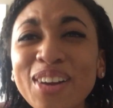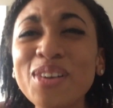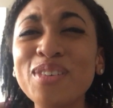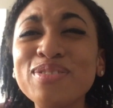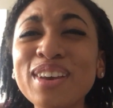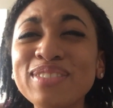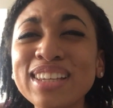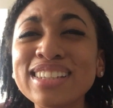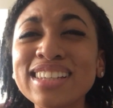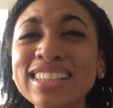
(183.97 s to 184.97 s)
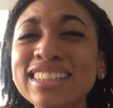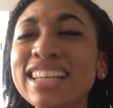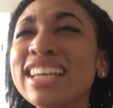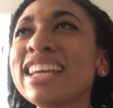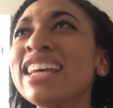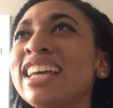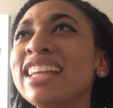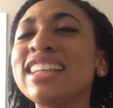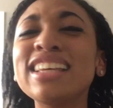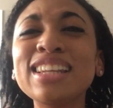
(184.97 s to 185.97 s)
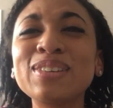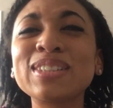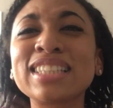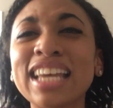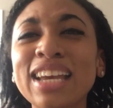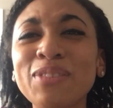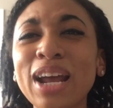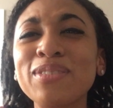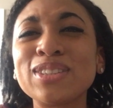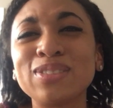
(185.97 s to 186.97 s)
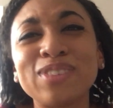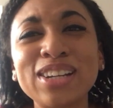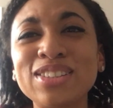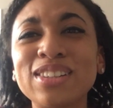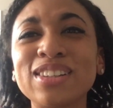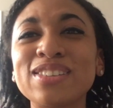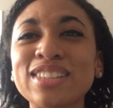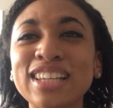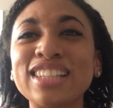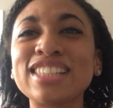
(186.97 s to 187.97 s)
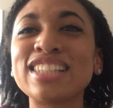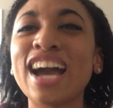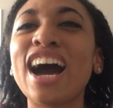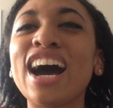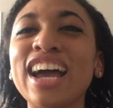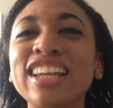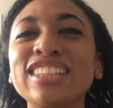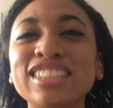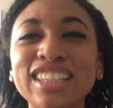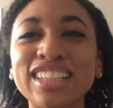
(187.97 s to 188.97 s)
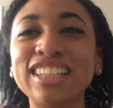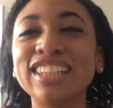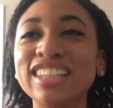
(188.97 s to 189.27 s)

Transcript: don't know, 50, 60. Then there was like, when I was in the register, there was like this guy, and he's like,